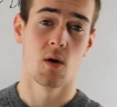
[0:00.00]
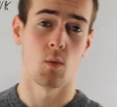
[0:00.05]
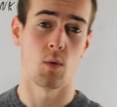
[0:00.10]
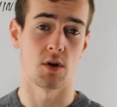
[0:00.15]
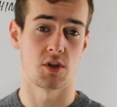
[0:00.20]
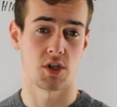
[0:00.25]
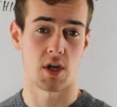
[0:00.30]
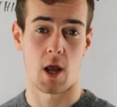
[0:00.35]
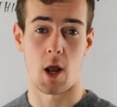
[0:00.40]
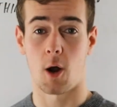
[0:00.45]

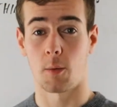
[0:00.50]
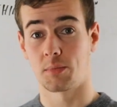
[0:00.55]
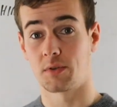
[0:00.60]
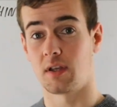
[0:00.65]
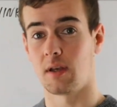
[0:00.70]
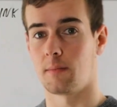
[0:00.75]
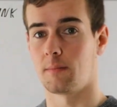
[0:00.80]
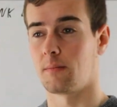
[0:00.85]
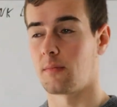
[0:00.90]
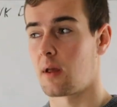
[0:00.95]
which
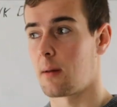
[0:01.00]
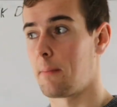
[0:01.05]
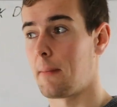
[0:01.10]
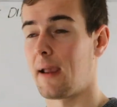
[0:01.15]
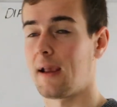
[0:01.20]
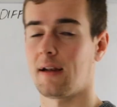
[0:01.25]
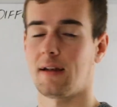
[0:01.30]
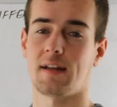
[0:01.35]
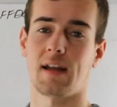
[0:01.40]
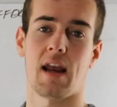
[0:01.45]
helped him
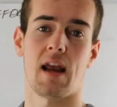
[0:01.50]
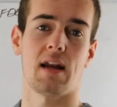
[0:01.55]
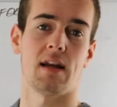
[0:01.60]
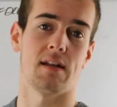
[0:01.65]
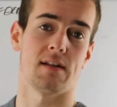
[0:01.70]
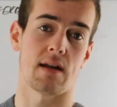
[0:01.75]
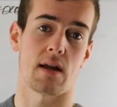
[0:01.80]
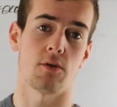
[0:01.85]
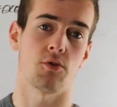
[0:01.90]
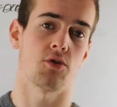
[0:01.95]
maintain
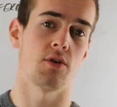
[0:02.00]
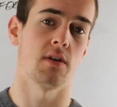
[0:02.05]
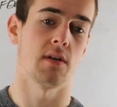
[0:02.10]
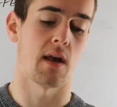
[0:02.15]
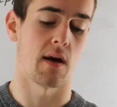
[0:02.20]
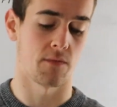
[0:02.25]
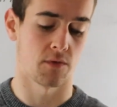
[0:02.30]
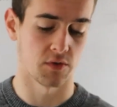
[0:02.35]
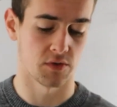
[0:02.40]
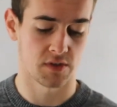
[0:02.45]
his energy
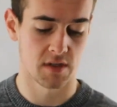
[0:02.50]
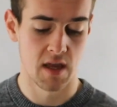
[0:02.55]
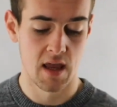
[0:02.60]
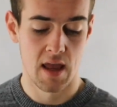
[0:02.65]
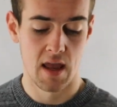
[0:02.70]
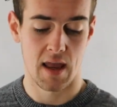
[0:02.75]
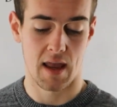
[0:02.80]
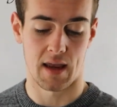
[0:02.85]
levels